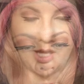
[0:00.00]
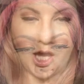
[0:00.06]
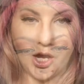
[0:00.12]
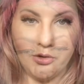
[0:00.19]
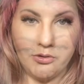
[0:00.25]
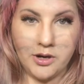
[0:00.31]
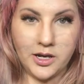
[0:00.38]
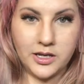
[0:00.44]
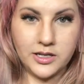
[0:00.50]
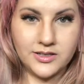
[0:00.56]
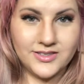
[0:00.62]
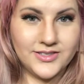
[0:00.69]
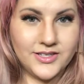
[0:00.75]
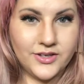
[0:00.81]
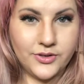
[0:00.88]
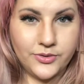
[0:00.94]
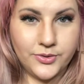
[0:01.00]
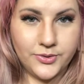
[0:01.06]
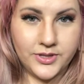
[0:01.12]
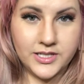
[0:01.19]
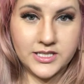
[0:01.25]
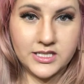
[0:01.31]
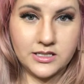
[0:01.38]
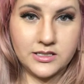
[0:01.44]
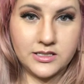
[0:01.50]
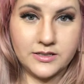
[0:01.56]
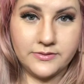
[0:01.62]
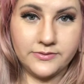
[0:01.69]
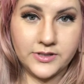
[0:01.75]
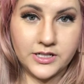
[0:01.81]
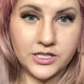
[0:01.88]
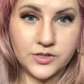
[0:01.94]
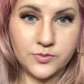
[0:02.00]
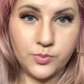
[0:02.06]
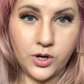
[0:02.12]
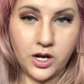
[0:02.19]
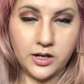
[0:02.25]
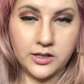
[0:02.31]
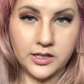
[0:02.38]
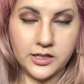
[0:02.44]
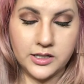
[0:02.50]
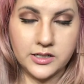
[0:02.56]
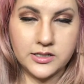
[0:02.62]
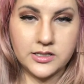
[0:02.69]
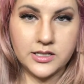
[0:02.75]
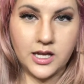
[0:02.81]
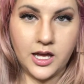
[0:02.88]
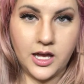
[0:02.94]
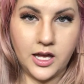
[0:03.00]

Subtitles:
Alright, so this is the finished product.